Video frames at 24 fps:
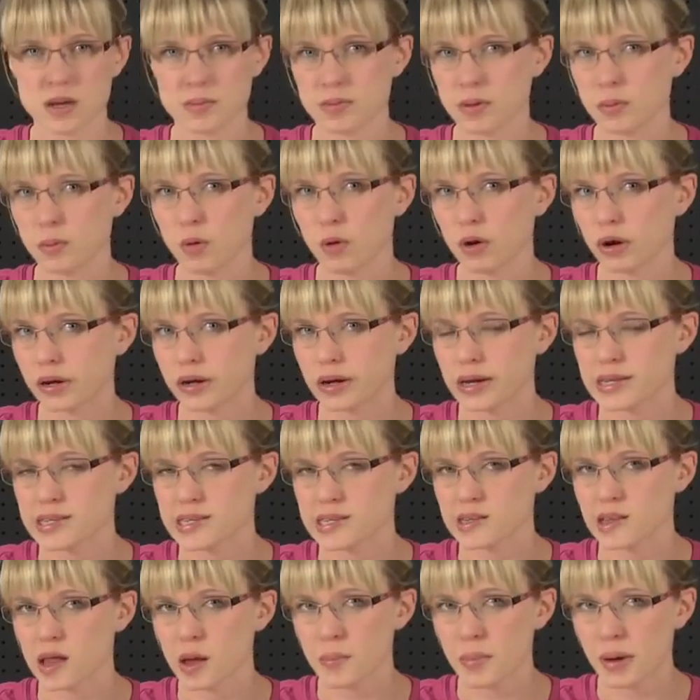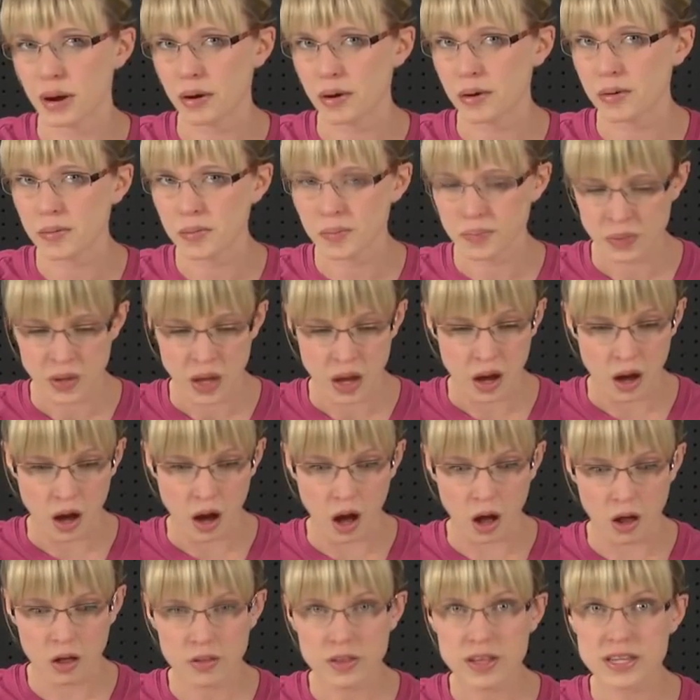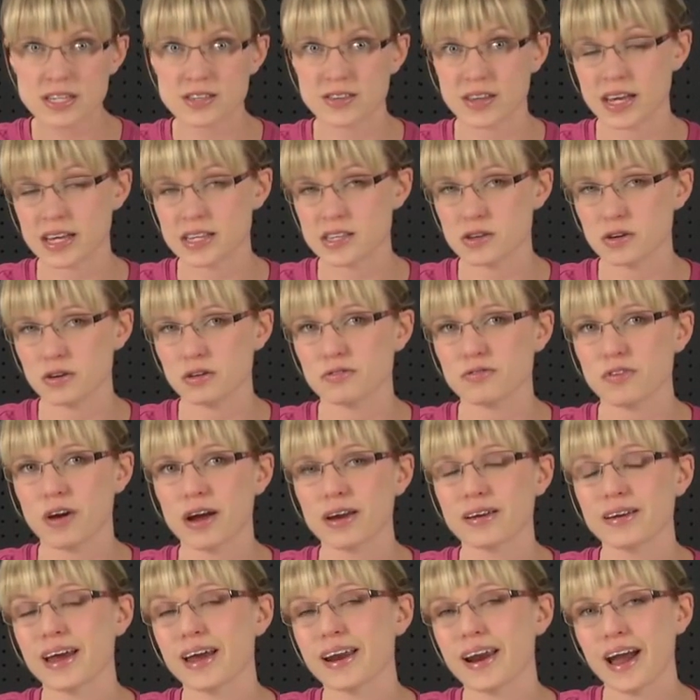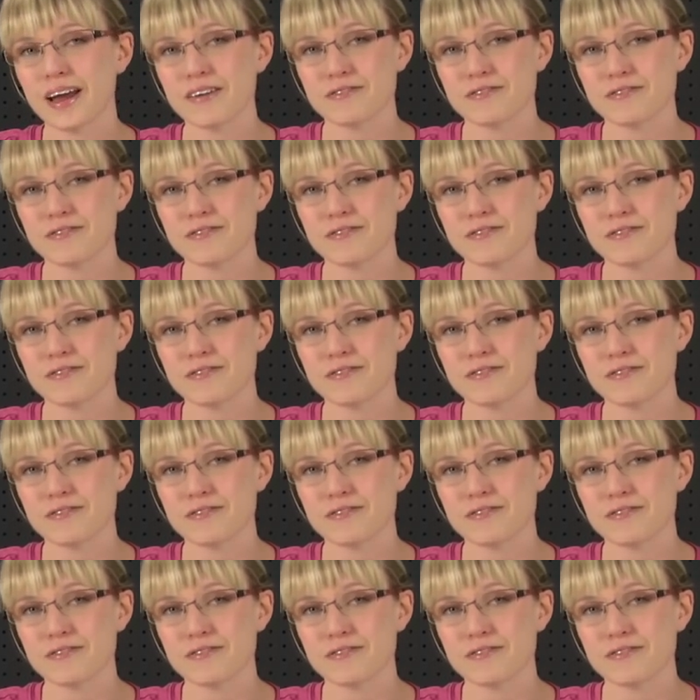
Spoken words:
keep them organized a lot better. All of these things you can find at